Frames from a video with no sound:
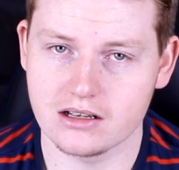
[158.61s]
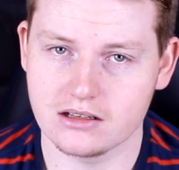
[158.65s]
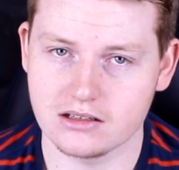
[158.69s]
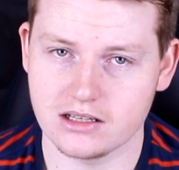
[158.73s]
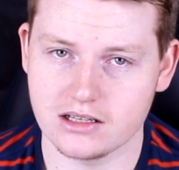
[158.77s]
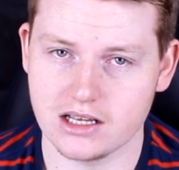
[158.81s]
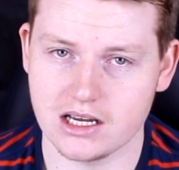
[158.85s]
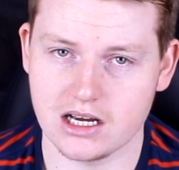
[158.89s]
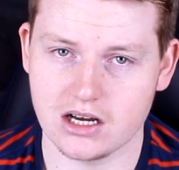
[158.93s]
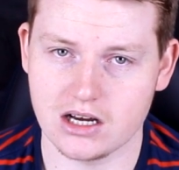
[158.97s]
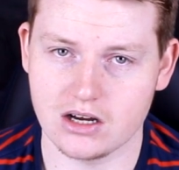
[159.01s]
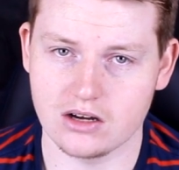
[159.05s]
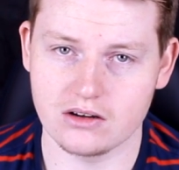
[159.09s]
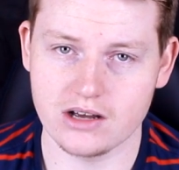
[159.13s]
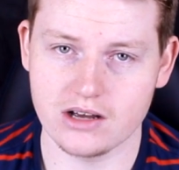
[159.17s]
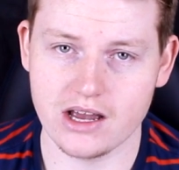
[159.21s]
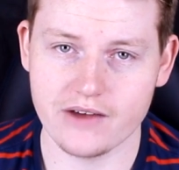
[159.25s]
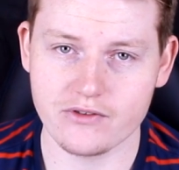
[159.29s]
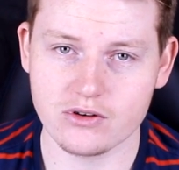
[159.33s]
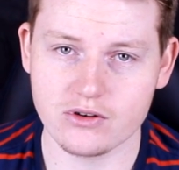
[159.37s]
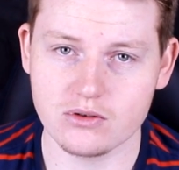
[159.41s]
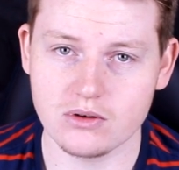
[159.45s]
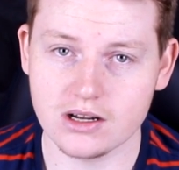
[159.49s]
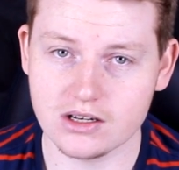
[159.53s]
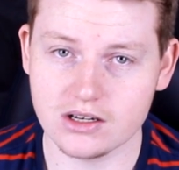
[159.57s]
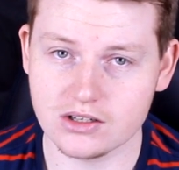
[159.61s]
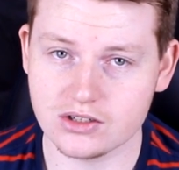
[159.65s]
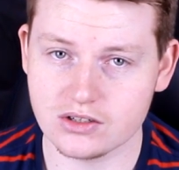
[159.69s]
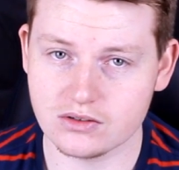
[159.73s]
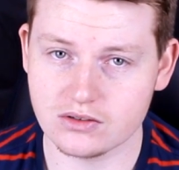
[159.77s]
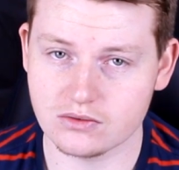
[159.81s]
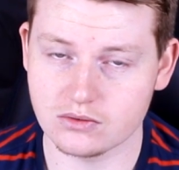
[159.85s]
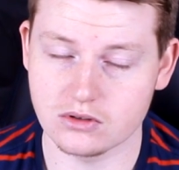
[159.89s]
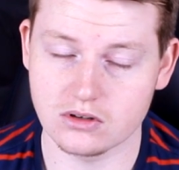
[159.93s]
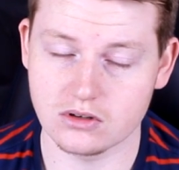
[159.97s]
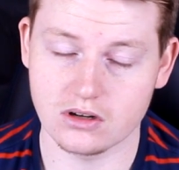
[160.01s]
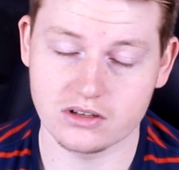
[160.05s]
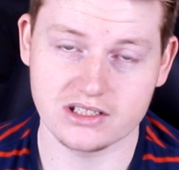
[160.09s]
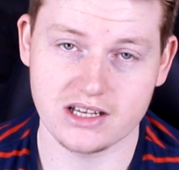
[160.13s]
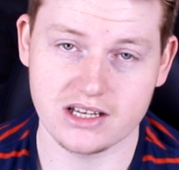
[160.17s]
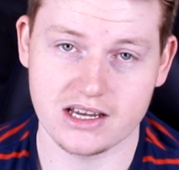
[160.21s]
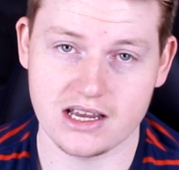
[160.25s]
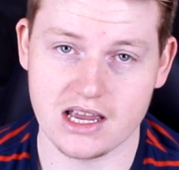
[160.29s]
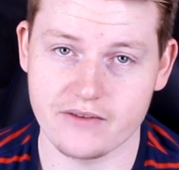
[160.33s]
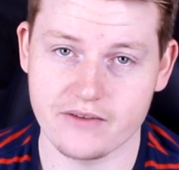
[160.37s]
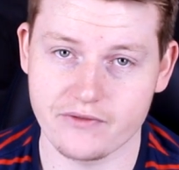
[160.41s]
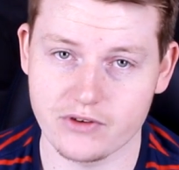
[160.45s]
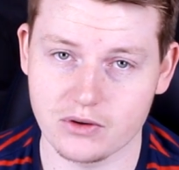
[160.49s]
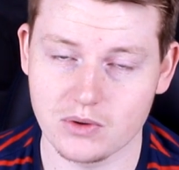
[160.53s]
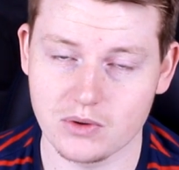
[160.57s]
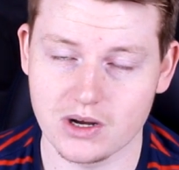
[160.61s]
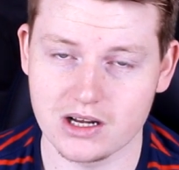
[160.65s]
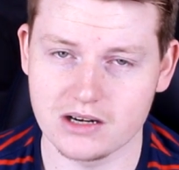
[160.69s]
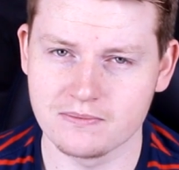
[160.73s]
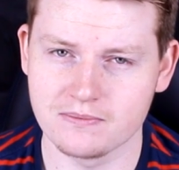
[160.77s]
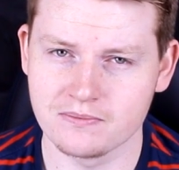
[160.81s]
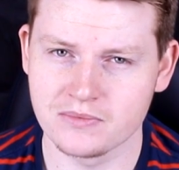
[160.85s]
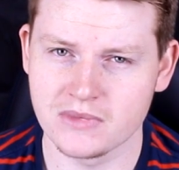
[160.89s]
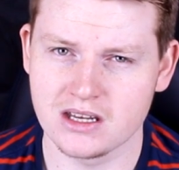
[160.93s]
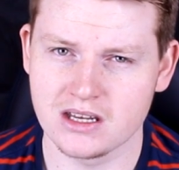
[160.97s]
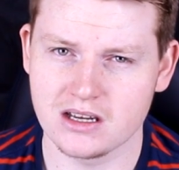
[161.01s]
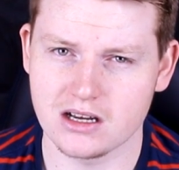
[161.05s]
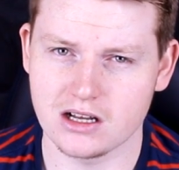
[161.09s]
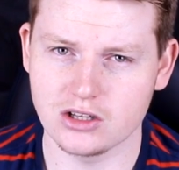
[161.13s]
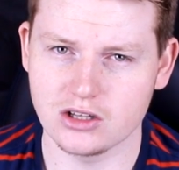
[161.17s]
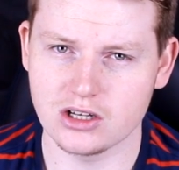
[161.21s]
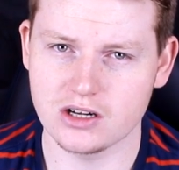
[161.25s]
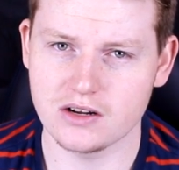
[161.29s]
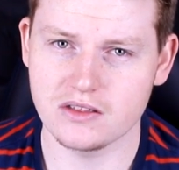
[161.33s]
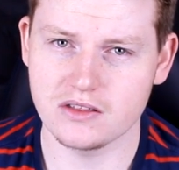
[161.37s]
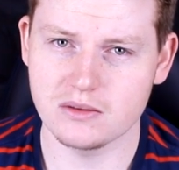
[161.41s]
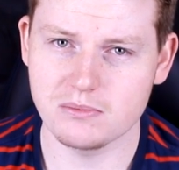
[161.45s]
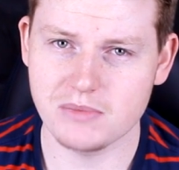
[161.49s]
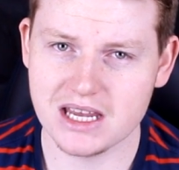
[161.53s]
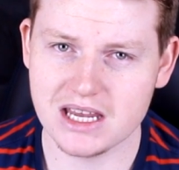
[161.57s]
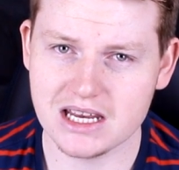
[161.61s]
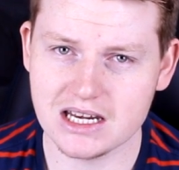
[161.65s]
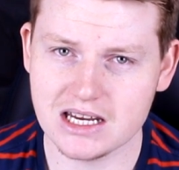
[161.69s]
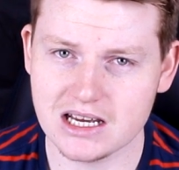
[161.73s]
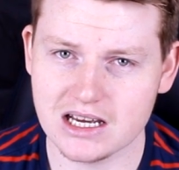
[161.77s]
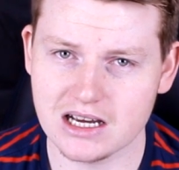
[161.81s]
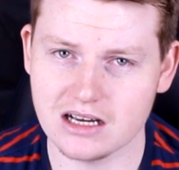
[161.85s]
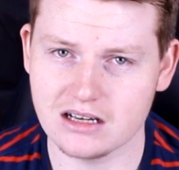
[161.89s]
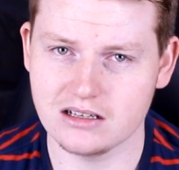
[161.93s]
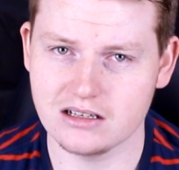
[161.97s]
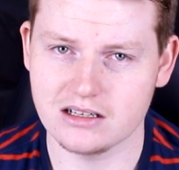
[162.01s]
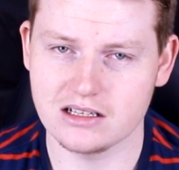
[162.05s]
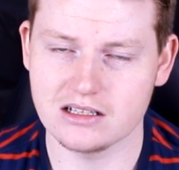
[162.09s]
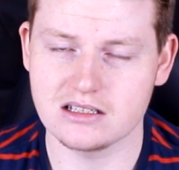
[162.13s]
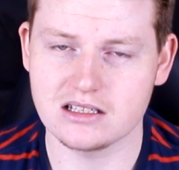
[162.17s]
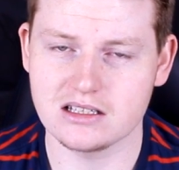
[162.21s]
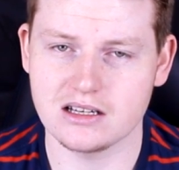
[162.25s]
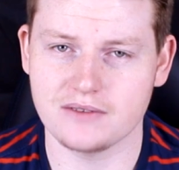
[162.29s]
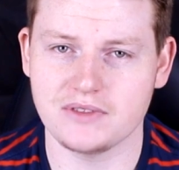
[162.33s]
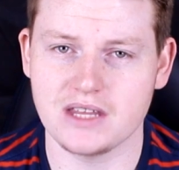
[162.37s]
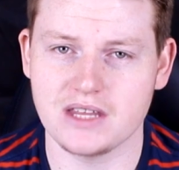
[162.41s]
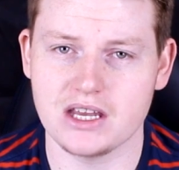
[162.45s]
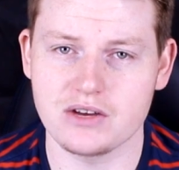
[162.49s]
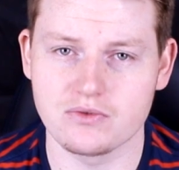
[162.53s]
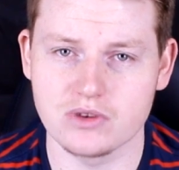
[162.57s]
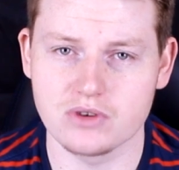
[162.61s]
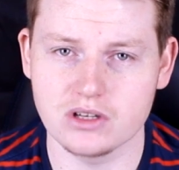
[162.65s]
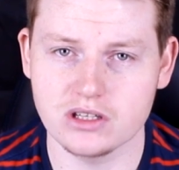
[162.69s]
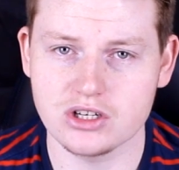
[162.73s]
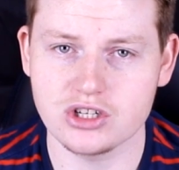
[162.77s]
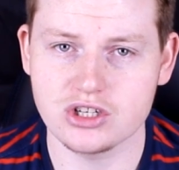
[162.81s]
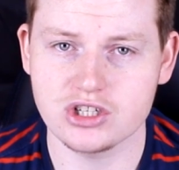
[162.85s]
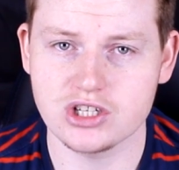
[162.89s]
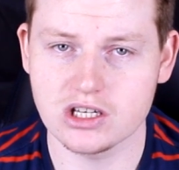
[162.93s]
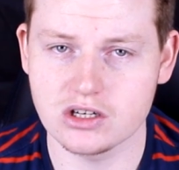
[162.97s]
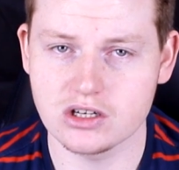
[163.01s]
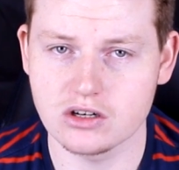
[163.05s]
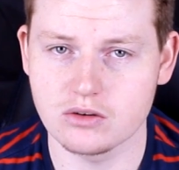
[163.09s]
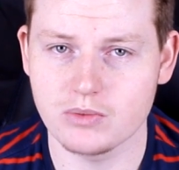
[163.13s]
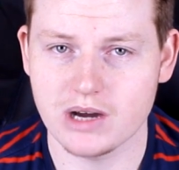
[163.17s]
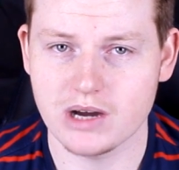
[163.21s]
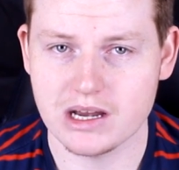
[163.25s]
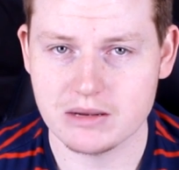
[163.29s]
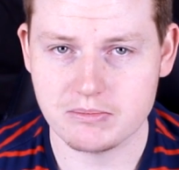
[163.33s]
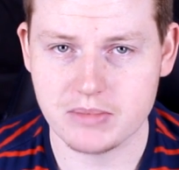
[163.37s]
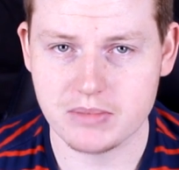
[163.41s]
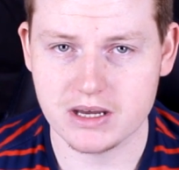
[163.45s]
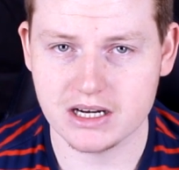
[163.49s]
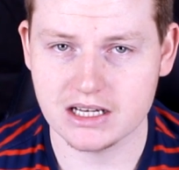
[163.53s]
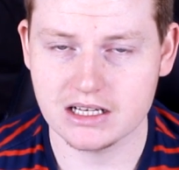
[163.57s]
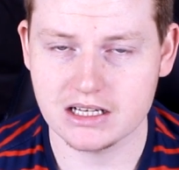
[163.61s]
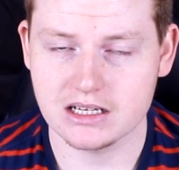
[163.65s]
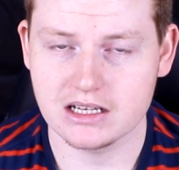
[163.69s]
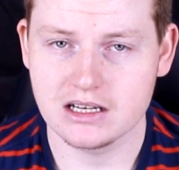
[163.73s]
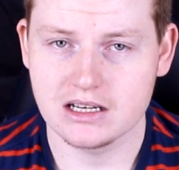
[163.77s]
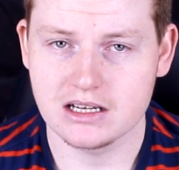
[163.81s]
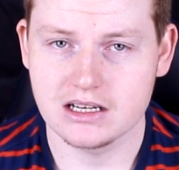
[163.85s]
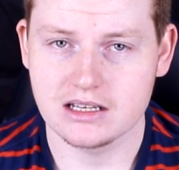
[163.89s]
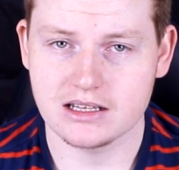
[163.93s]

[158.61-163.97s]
Now, everyone, or I say everyone, a lot of the media and stuff, they really shit on Wayne Bennett.